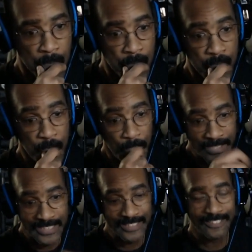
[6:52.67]
which
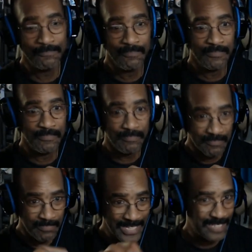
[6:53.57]
is
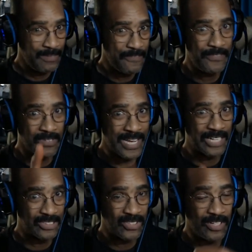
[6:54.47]
making me feel kind of
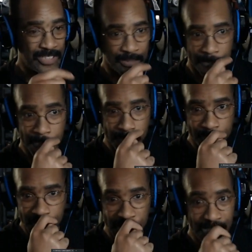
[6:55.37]
salty,
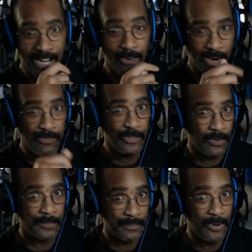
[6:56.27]
because I really want
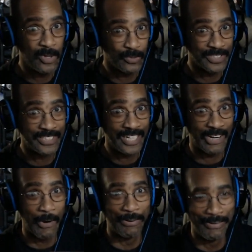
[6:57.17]
my Polaris now.
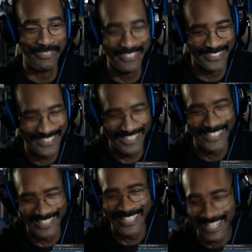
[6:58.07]

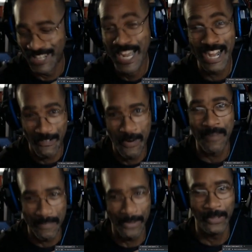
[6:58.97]
I want my
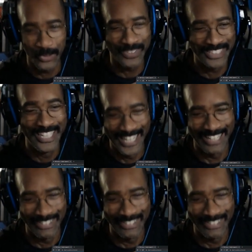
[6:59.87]
Polaris now.